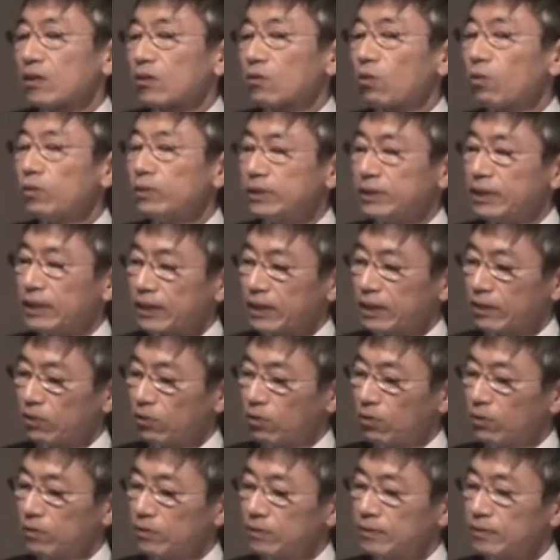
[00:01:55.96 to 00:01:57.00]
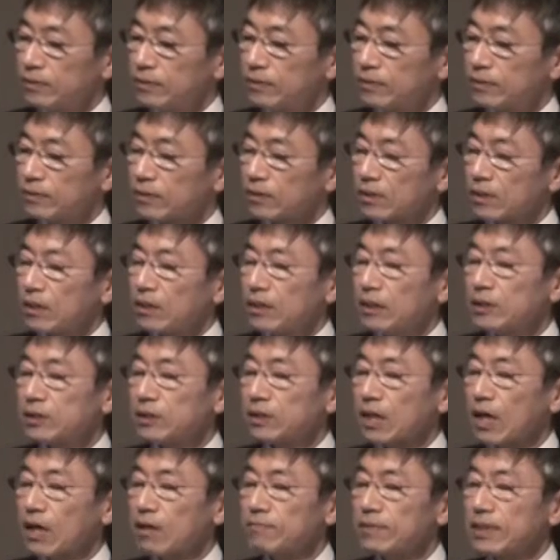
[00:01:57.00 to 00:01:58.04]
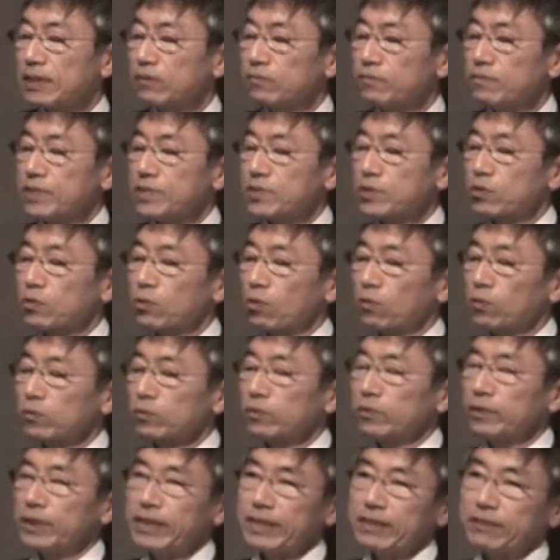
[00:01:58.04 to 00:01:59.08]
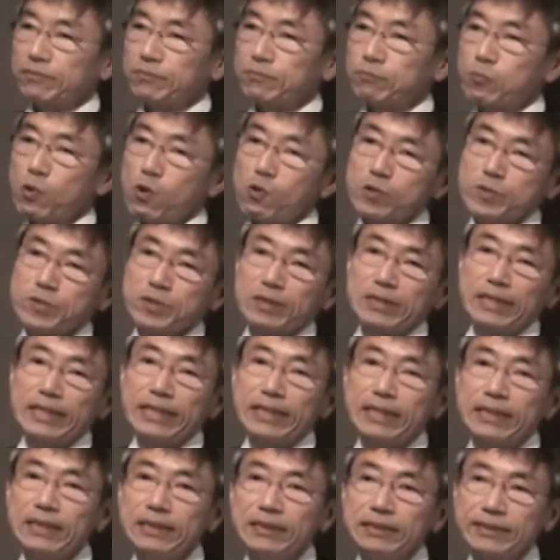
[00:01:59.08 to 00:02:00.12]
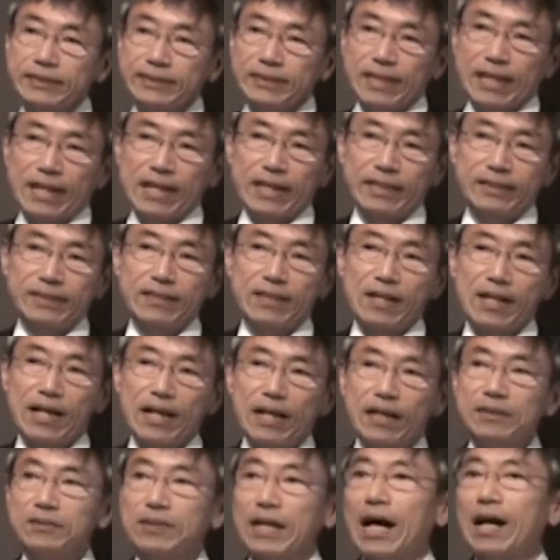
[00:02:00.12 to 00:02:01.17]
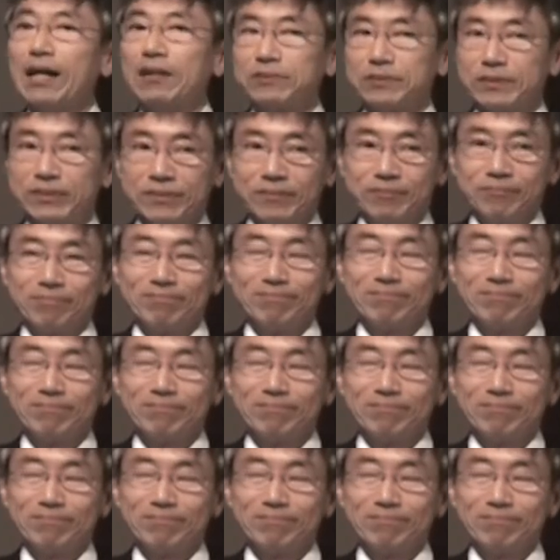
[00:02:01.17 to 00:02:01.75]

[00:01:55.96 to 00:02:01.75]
Konjikido is covered with gold leaf both inside and out.